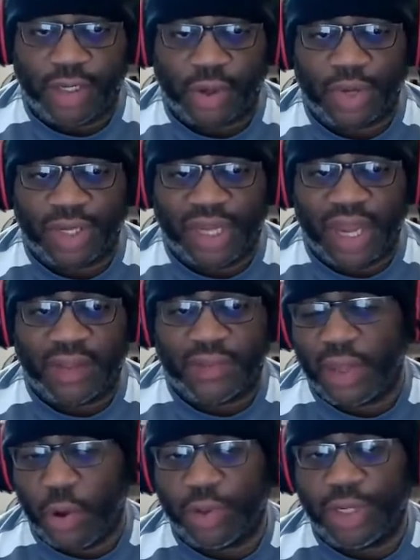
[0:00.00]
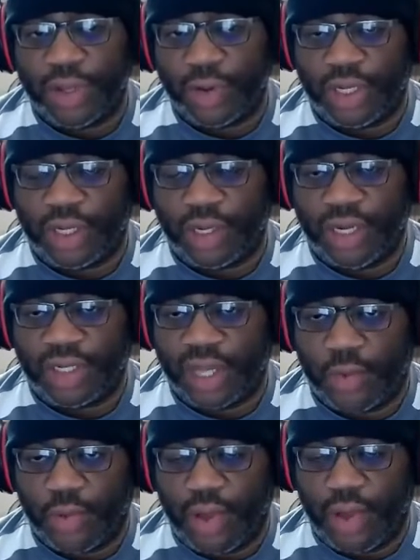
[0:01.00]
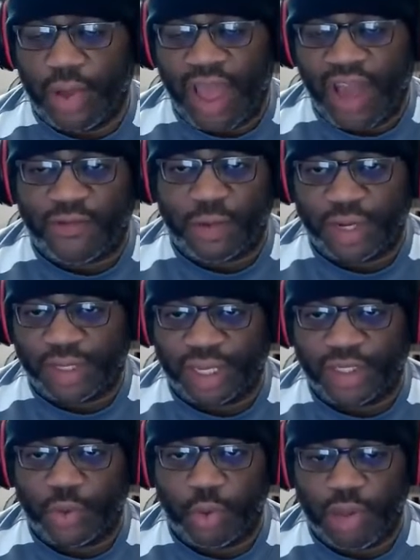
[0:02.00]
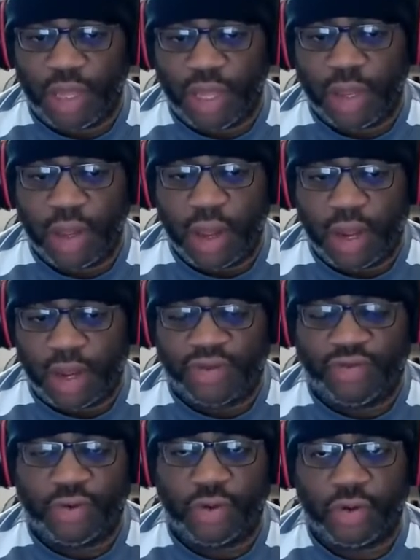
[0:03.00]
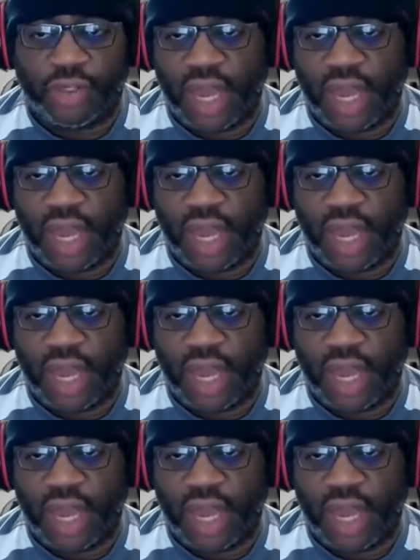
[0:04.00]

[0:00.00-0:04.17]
are we saying that the only utilities that will ever exist will be electrical,